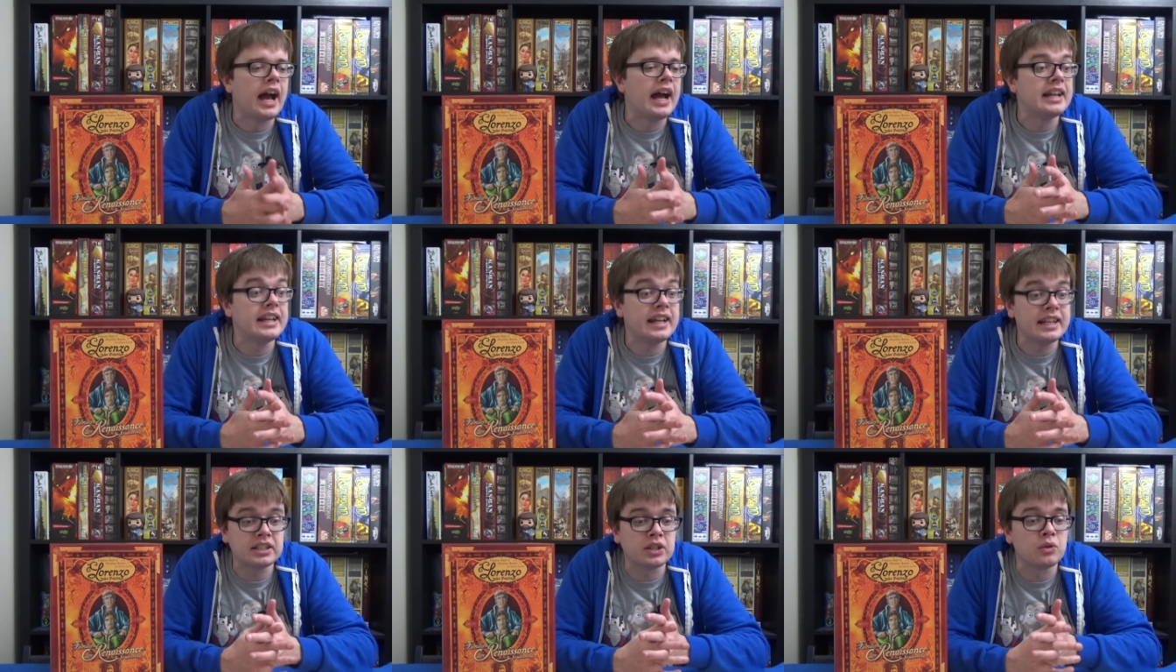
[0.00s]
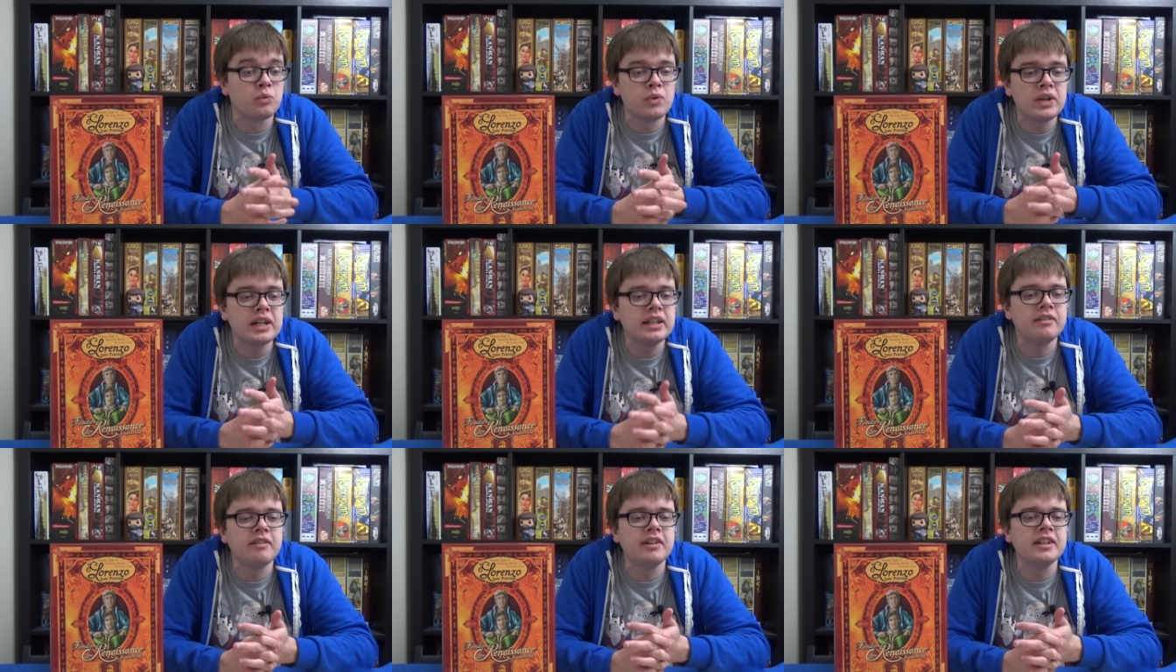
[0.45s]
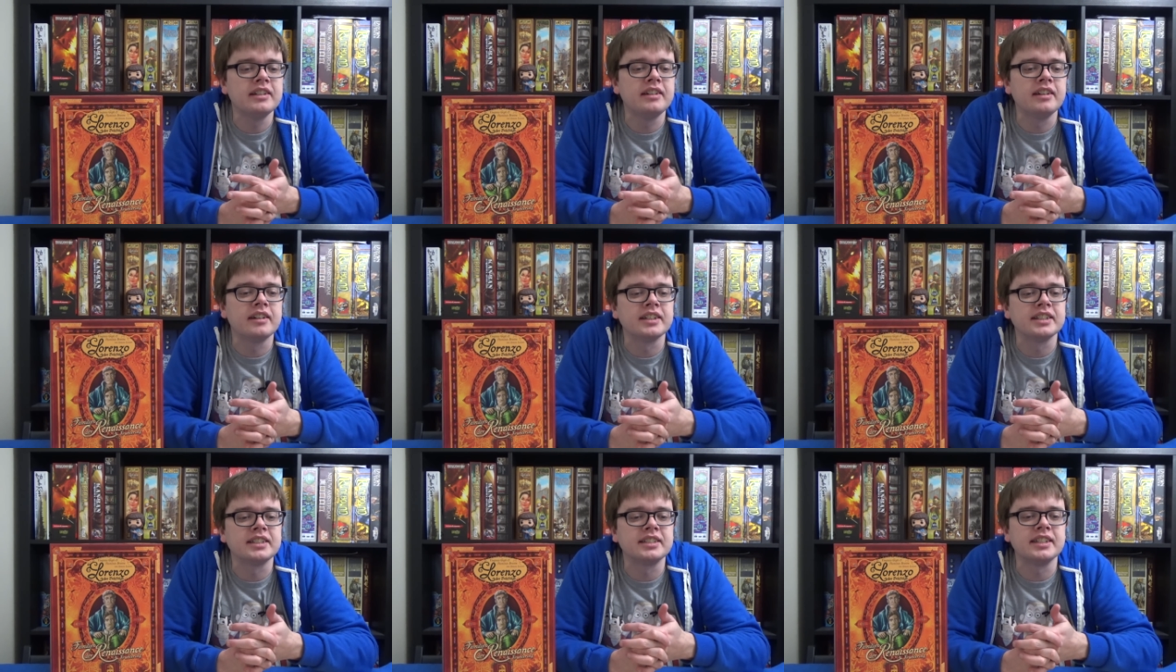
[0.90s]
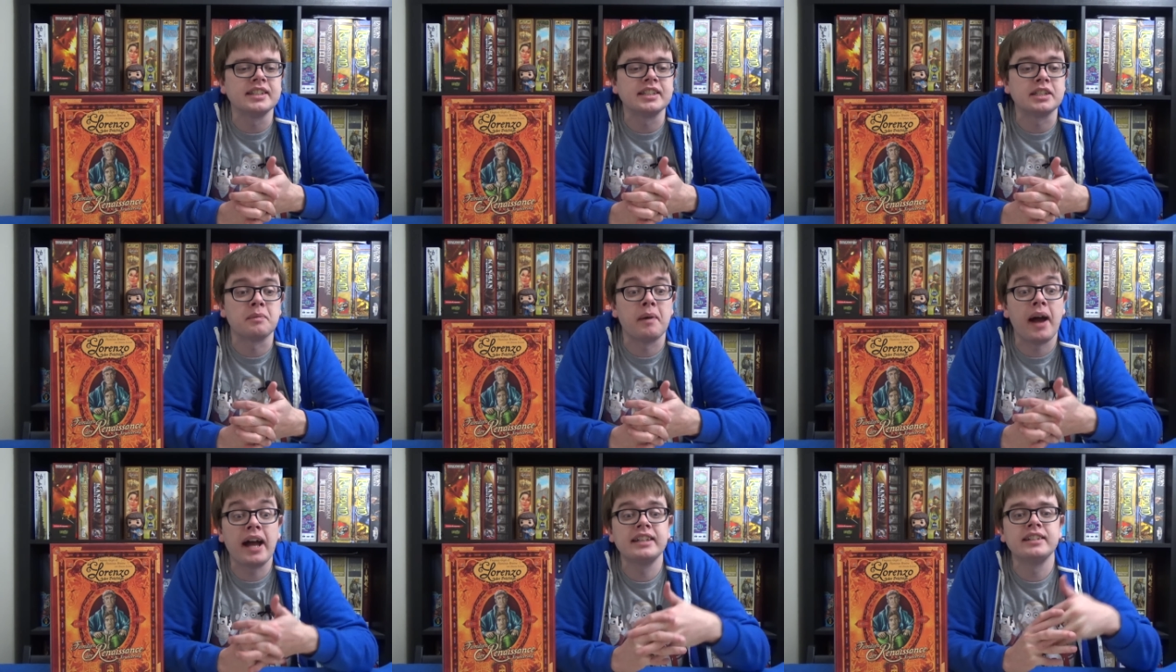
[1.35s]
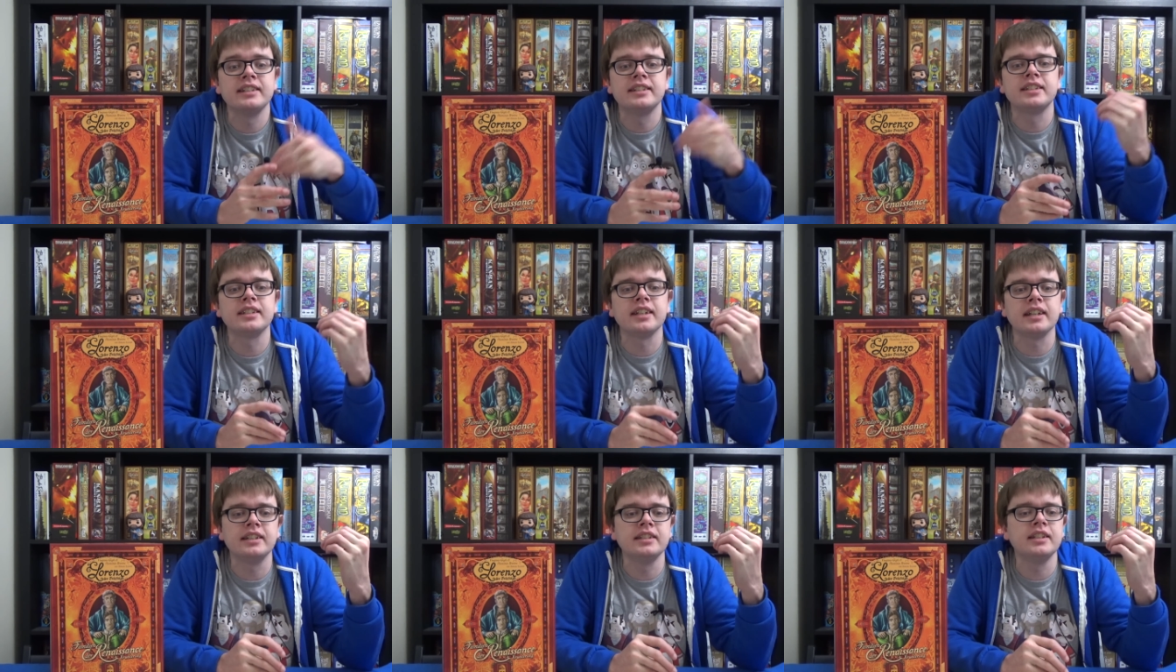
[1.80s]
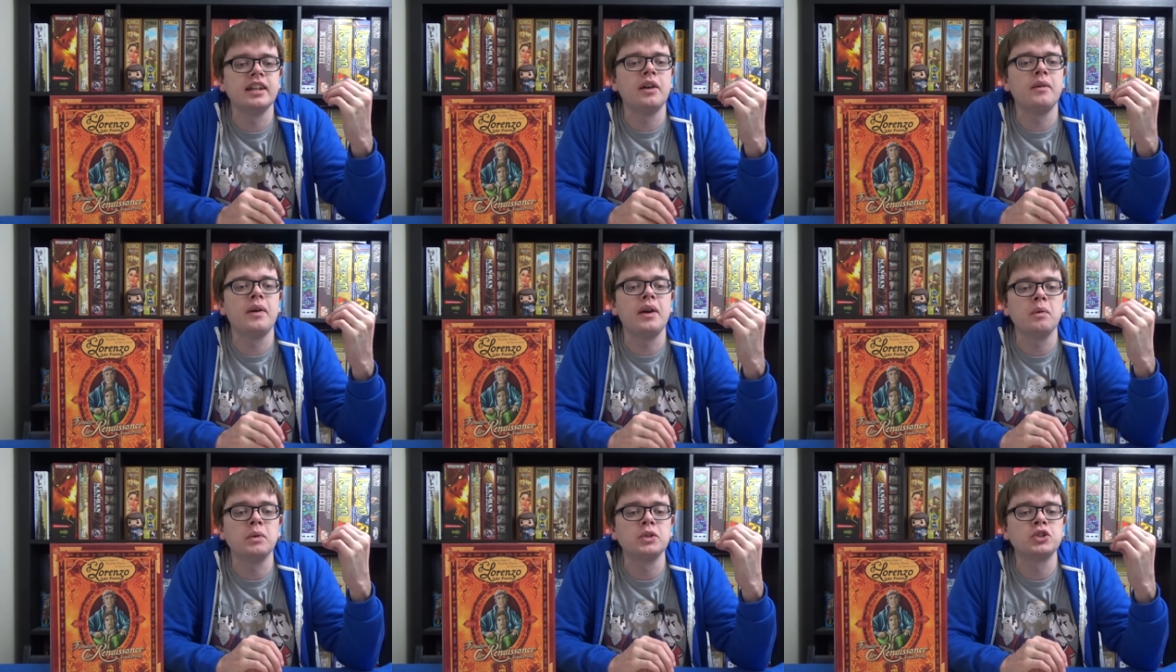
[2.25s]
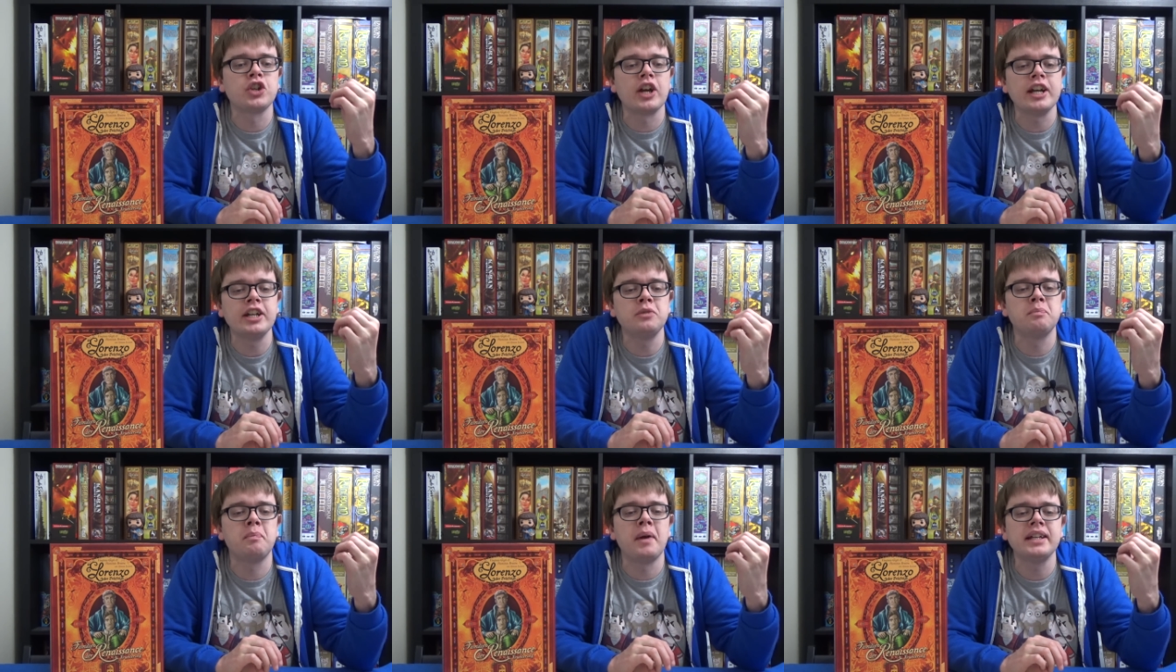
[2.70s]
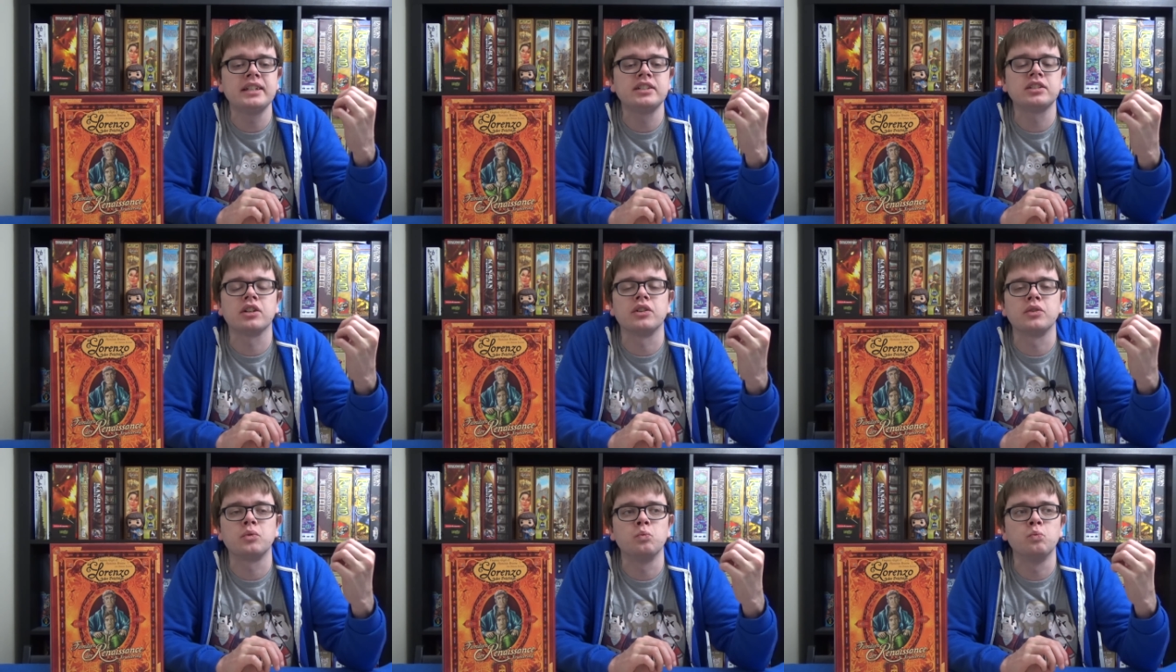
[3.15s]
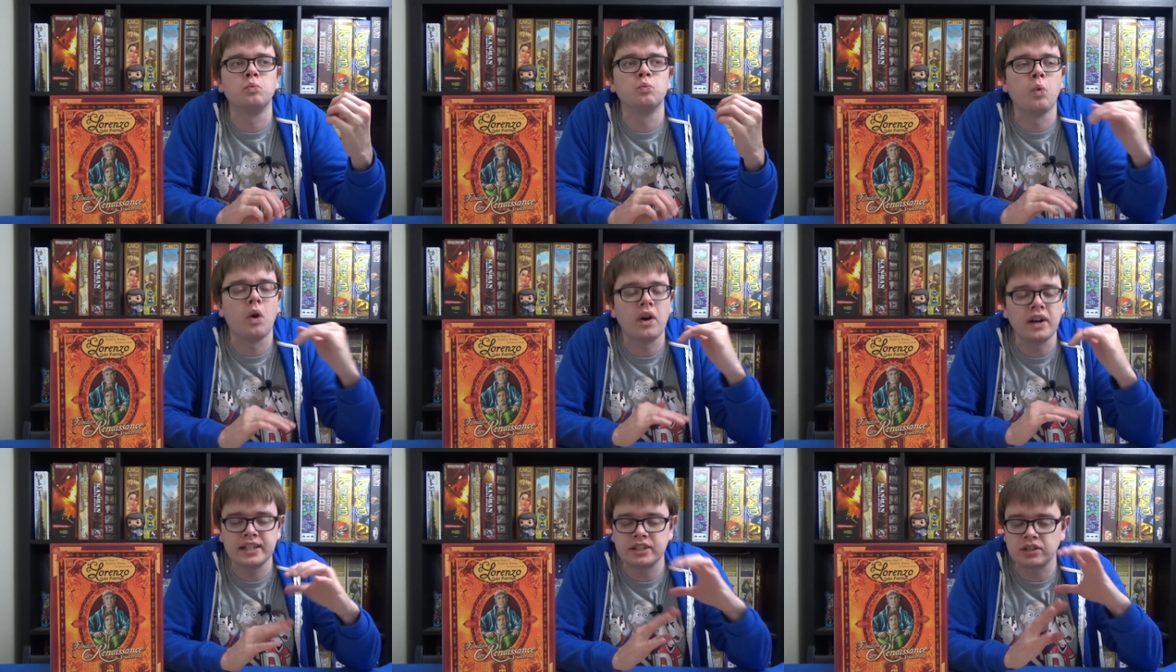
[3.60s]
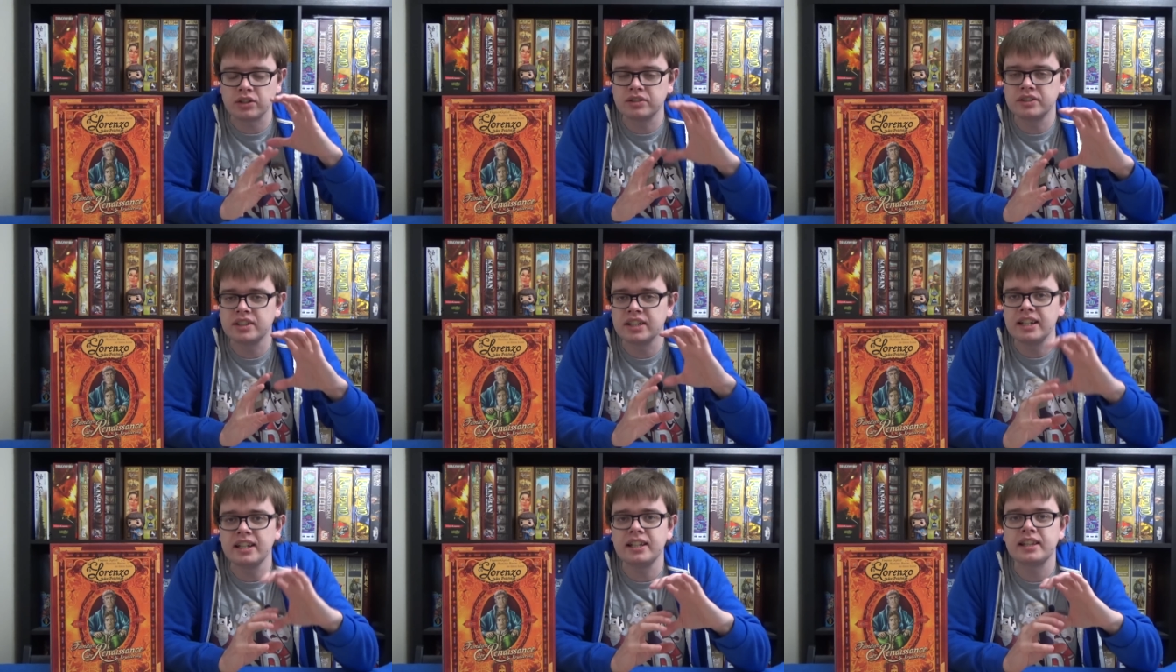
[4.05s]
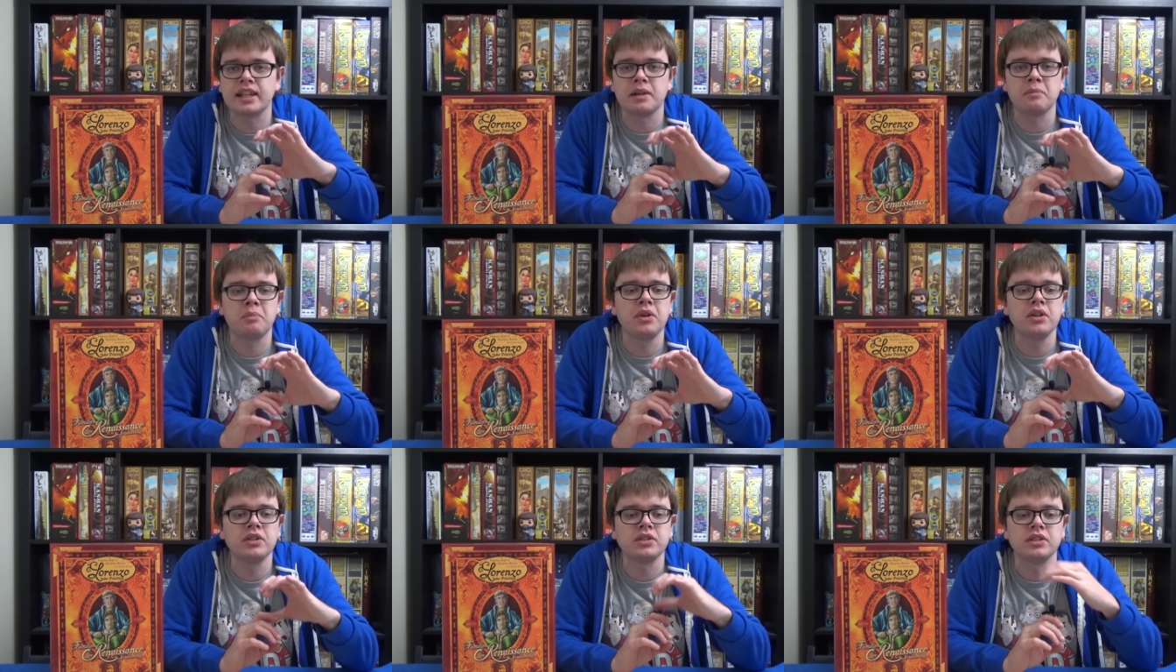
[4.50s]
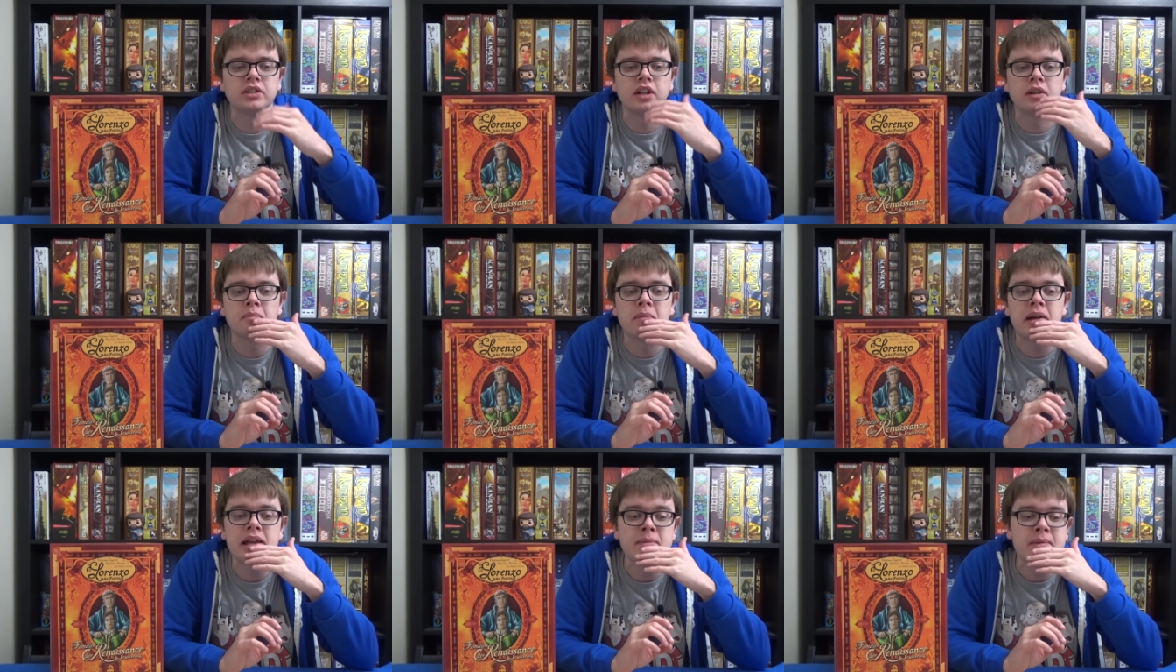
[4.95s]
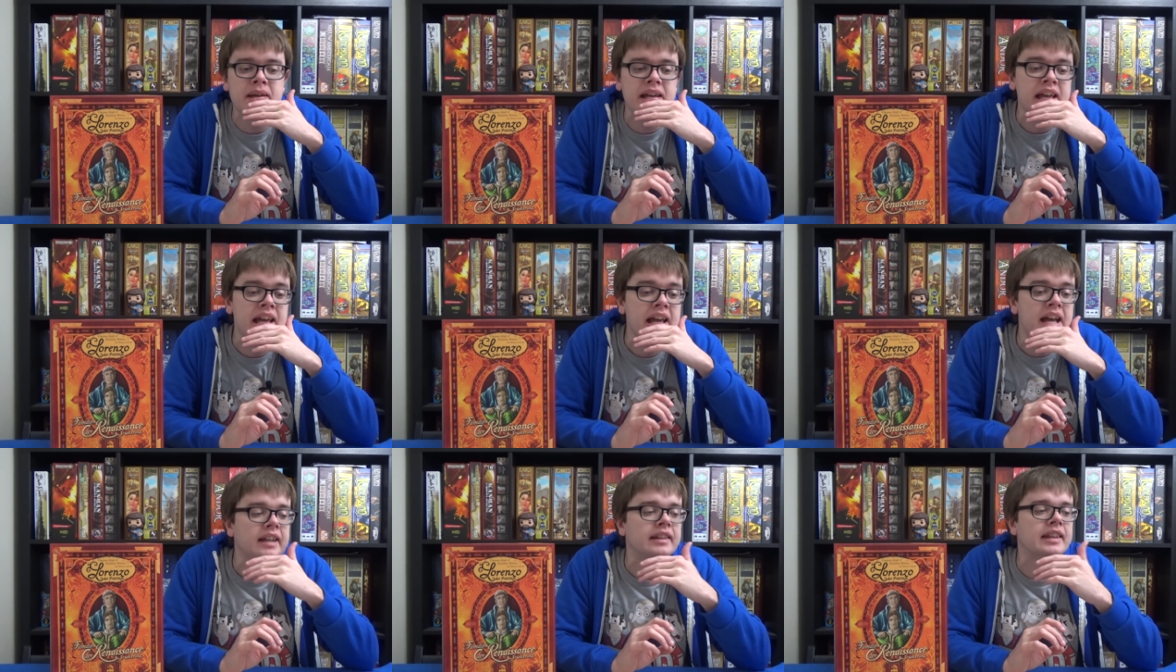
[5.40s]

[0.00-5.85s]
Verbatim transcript: and it's a really really nice system and you know it will change based on what is underneath that person you know maybe